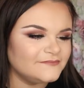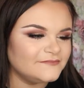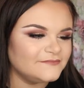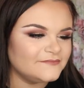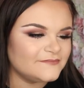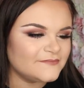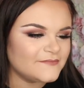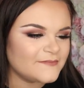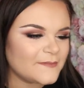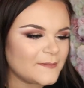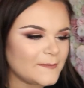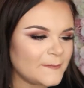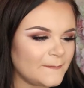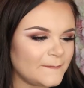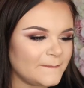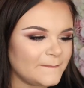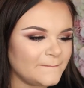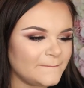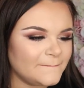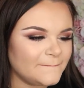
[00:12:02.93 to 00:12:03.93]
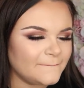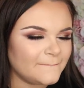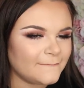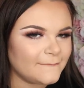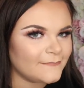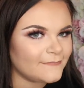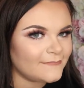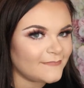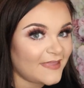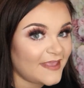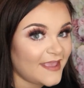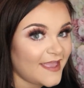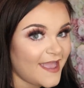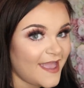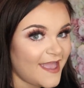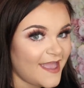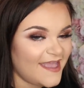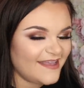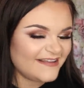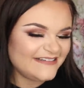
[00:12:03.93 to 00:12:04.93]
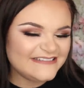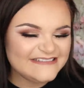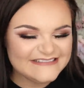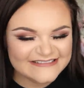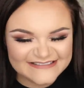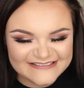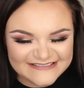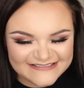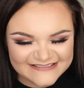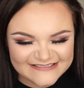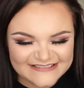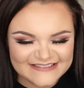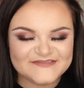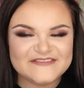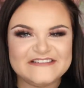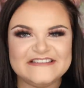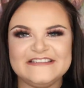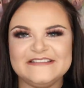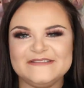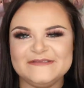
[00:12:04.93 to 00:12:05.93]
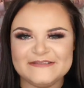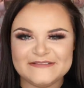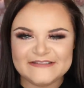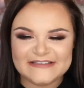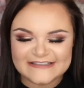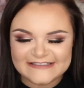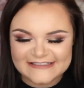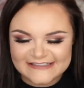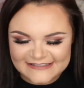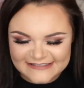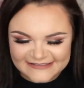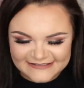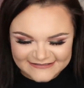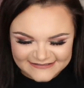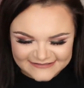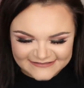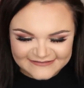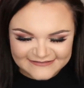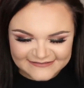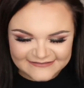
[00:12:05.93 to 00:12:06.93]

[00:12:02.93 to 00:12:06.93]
The eyes are beautiful. I love the lips. Like, I just honestly love